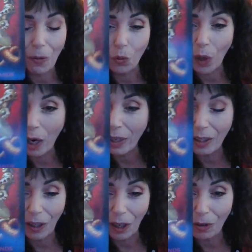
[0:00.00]
raring
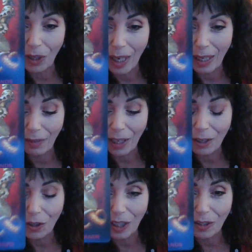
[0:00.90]
to go kind of
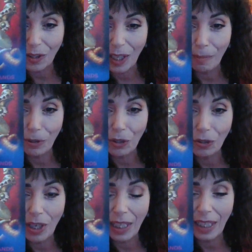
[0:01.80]
energy. Here's the
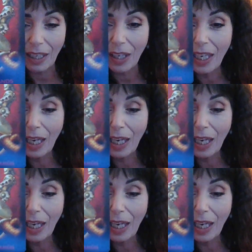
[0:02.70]
opportunity here.